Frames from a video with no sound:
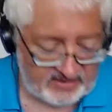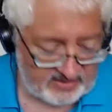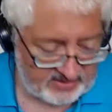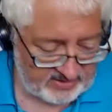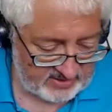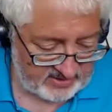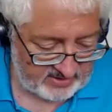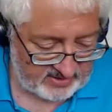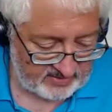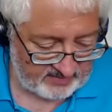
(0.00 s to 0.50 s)

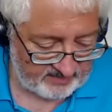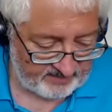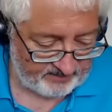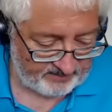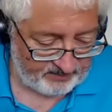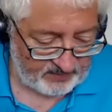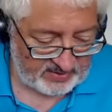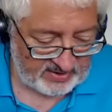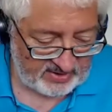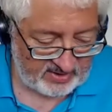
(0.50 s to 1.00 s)

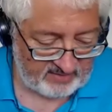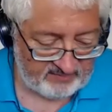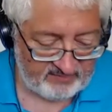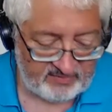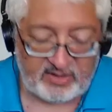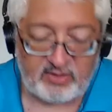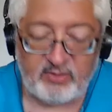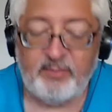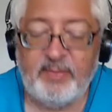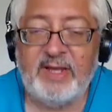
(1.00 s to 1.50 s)
um,
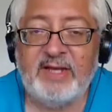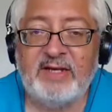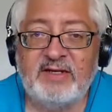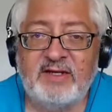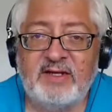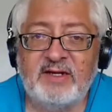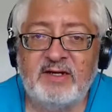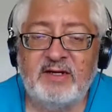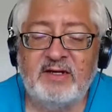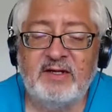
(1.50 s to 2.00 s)

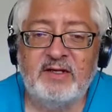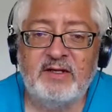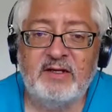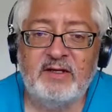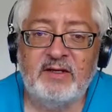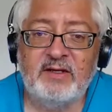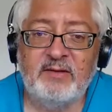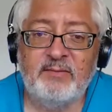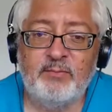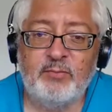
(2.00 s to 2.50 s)
environmental
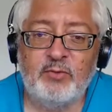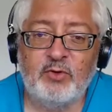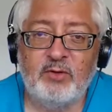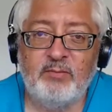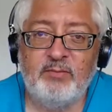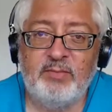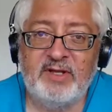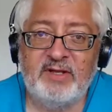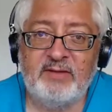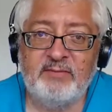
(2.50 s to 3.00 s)
uh,
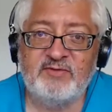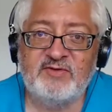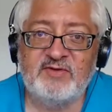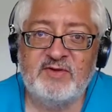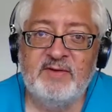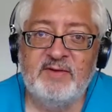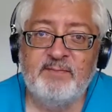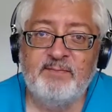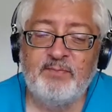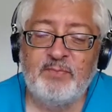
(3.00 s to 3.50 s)
problems.
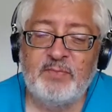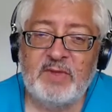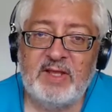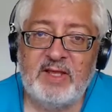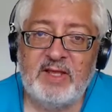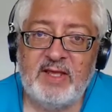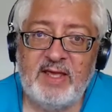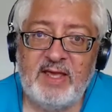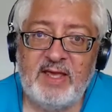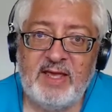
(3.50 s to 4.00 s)

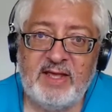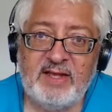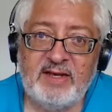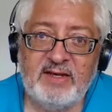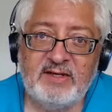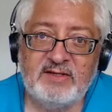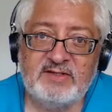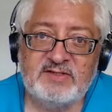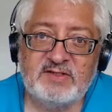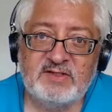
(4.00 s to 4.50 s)

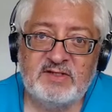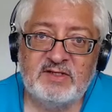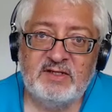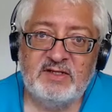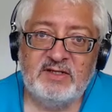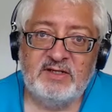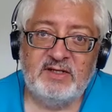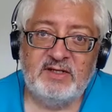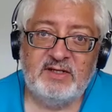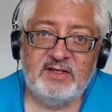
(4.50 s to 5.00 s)
And
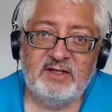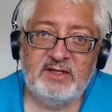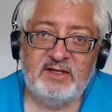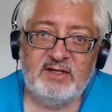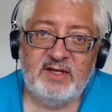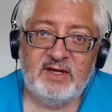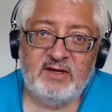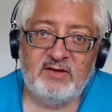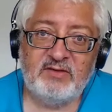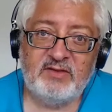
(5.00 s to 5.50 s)

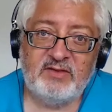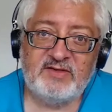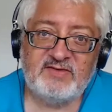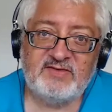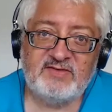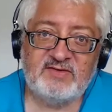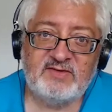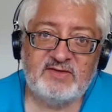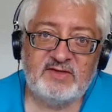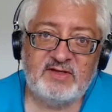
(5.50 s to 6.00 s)
now
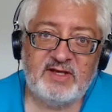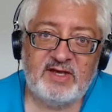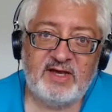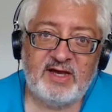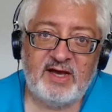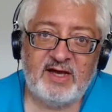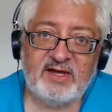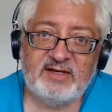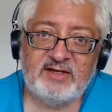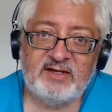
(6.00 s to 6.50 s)
this
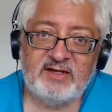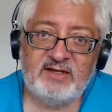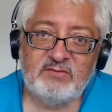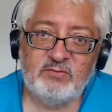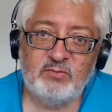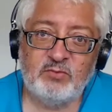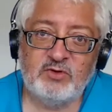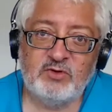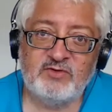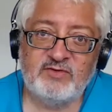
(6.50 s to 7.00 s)
article
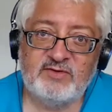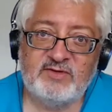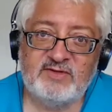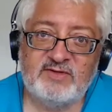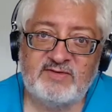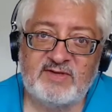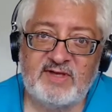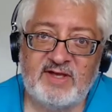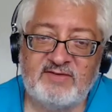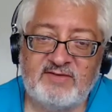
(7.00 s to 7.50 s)
was
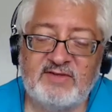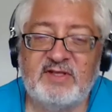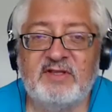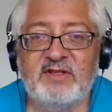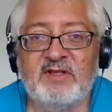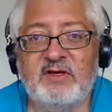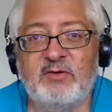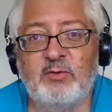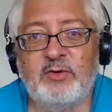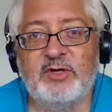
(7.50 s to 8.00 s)
discussing
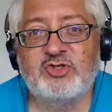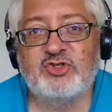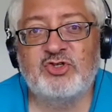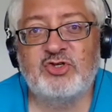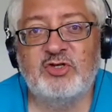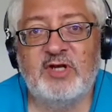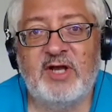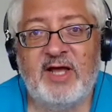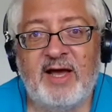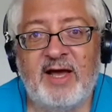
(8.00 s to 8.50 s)
the
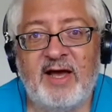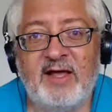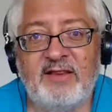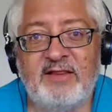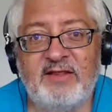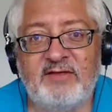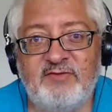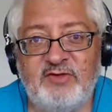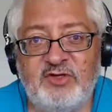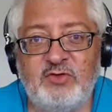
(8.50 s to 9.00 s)
question, are
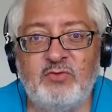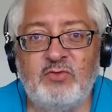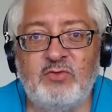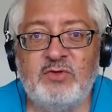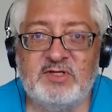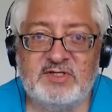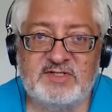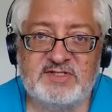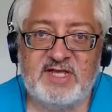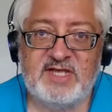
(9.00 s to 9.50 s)
the
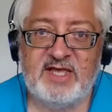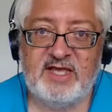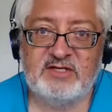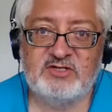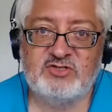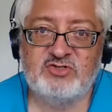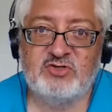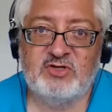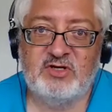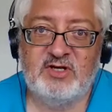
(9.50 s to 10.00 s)
viewers
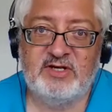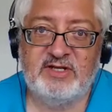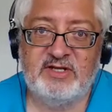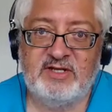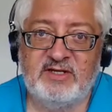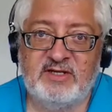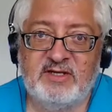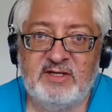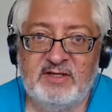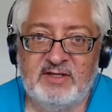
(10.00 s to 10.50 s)

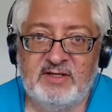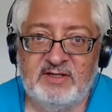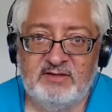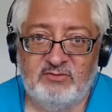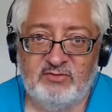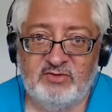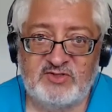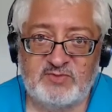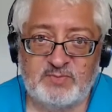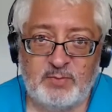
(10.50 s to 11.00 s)
actually
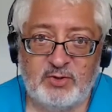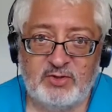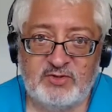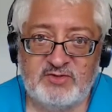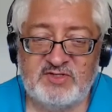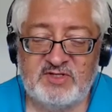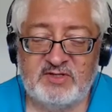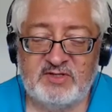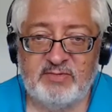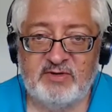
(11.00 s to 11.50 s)

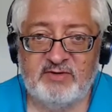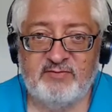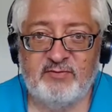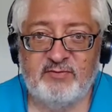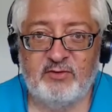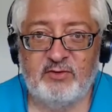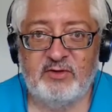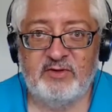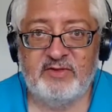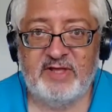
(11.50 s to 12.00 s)
responsible
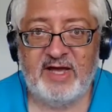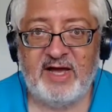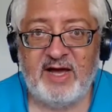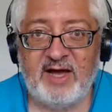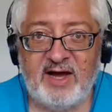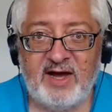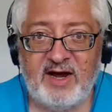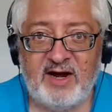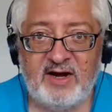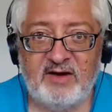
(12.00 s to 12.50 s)
for the
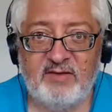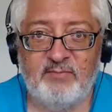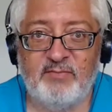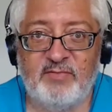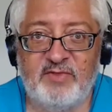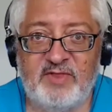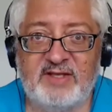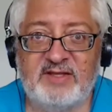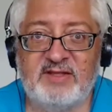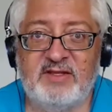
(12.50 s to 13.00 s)
harm
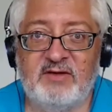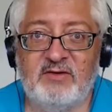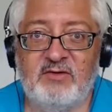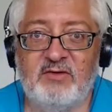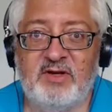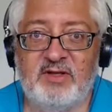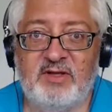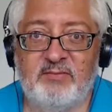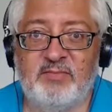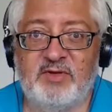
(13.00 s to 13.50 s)
that the
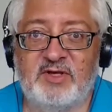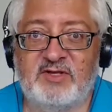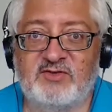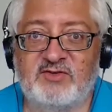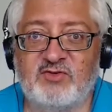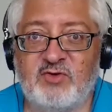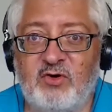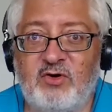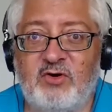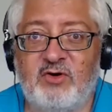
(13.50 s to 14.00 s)
Olympics
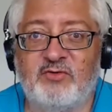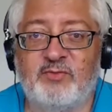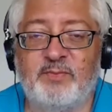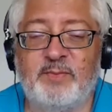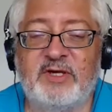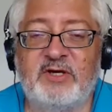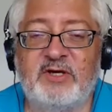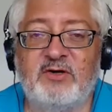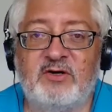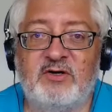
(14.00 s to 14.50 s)
cause?
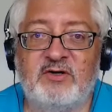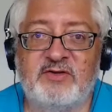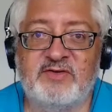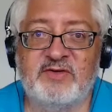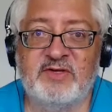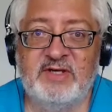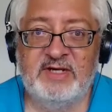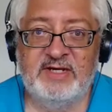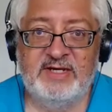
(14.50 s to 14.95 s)
Because